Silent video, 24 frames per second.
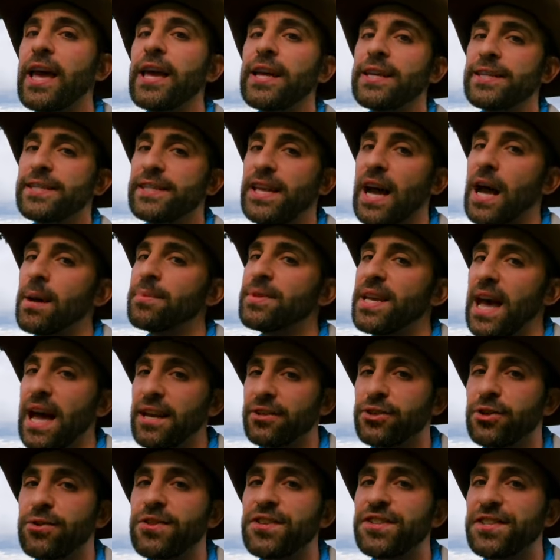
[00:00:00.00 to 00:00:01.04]
It is time to
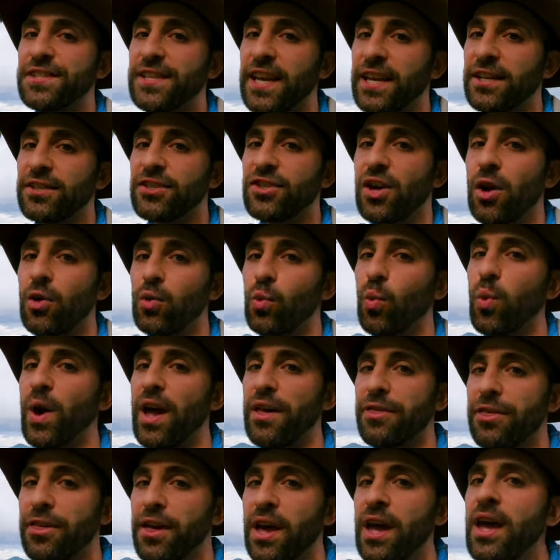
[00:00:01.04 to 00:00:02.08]
enter the sting zone
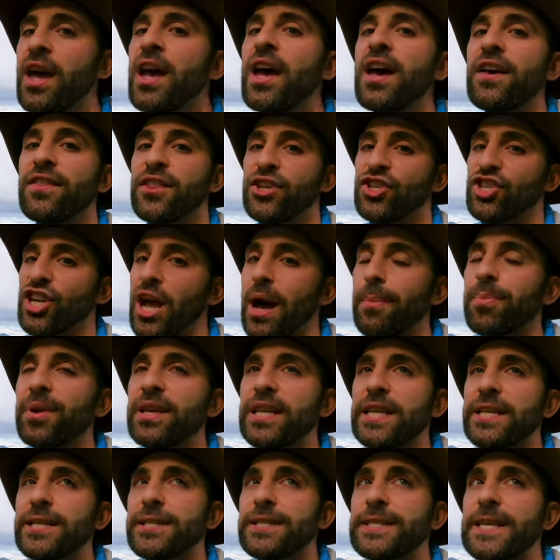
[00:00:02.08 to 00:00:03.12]
with the
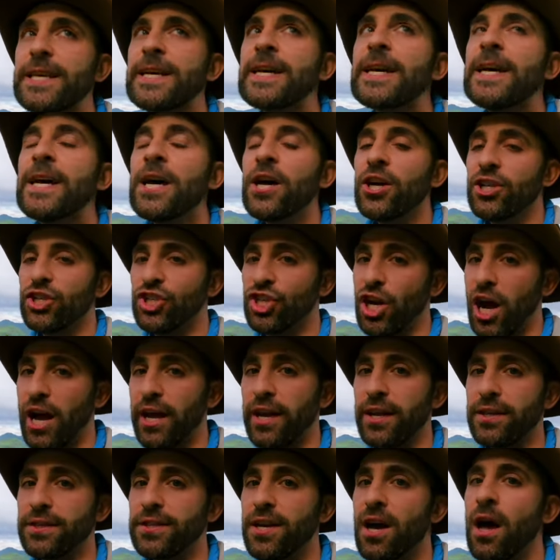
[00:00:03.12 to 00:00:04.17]
Japanese
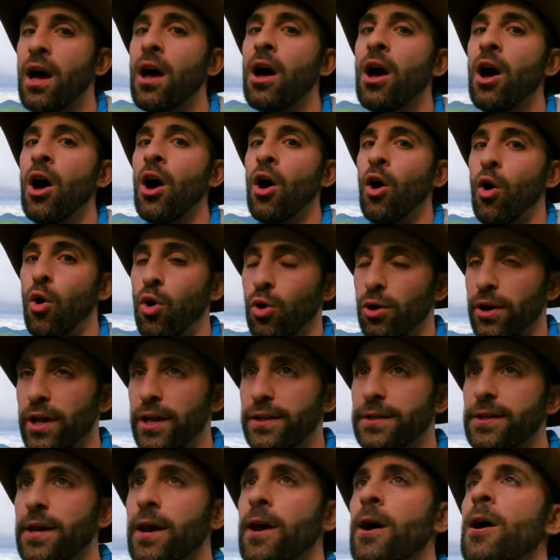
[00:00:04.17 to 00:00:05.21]
giant
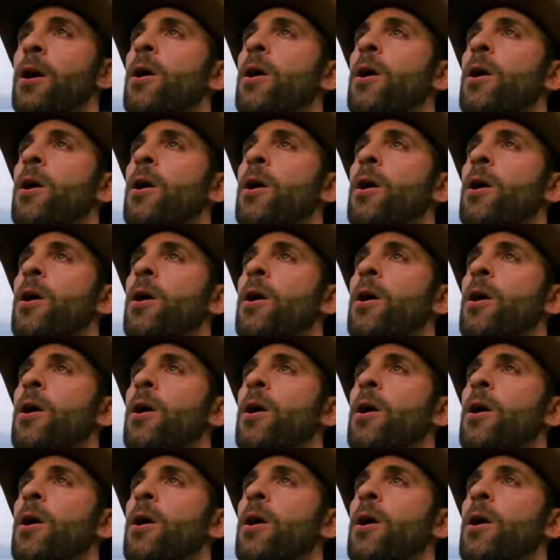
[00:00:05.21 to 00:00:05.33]
hornet.